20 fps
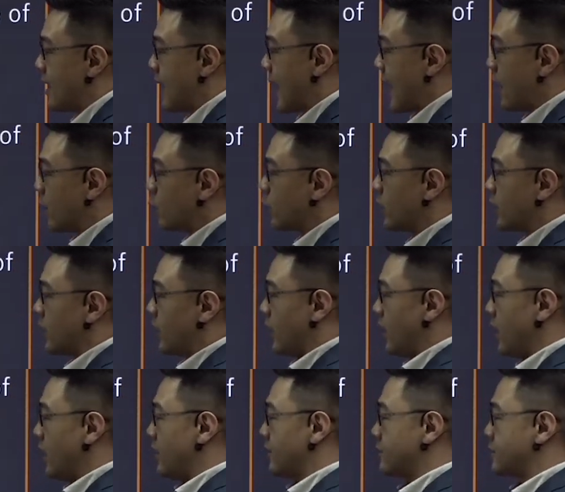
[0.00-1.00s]
I would
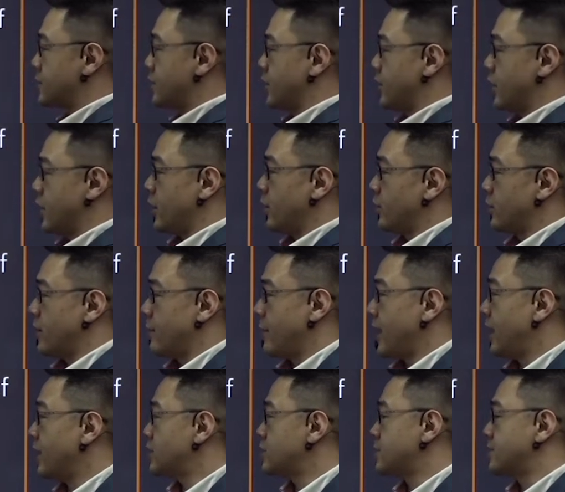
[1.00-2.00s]
love to know the
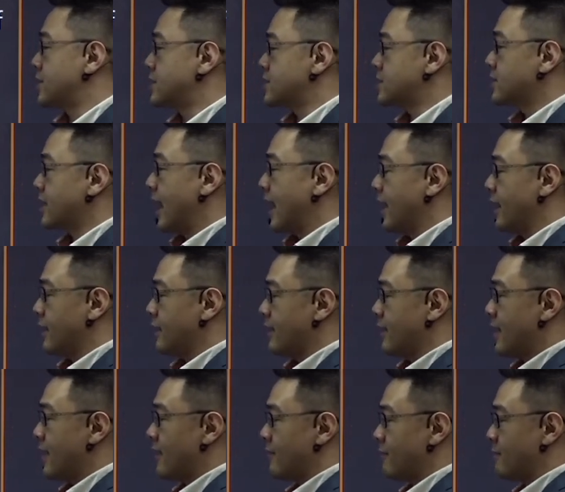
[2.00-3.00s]
management style
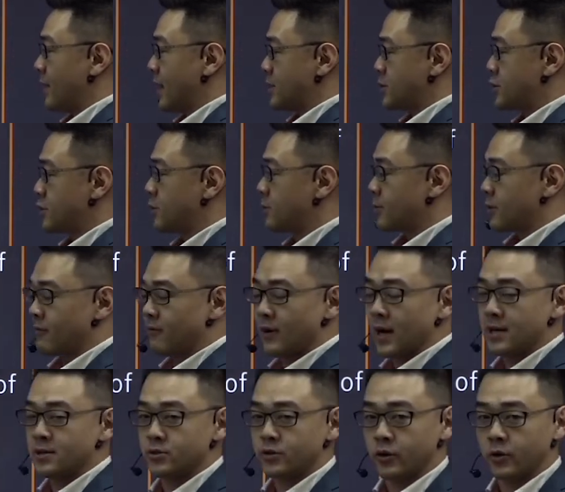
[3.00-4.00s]
of my
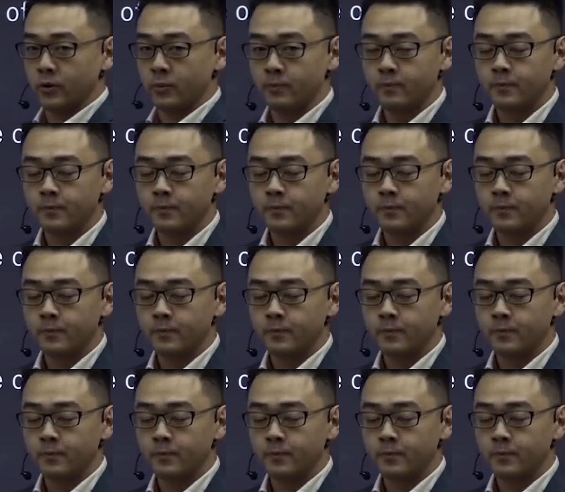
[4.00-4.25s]
supervisor.